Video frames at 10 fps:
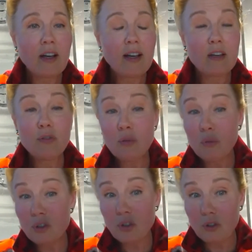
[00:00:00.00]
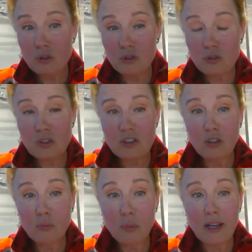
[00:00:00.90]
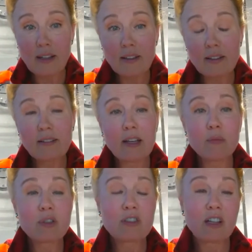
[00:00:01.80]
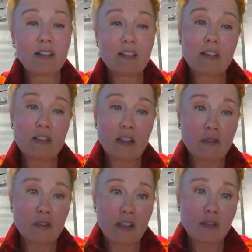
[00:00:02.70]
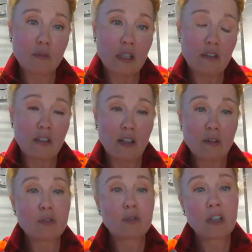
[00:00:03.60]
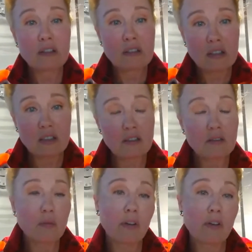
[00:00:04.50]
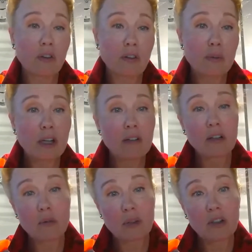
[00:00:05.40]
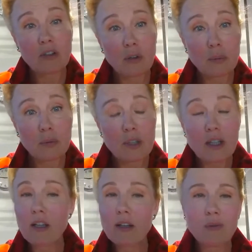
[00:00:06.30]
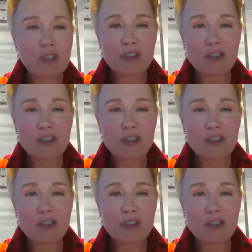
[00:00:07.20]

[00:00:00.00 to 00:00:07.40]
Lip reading: If you would talk to a traditional bank, they would say that decentralized means they have 2 data centers, one in North America and one in Europe, which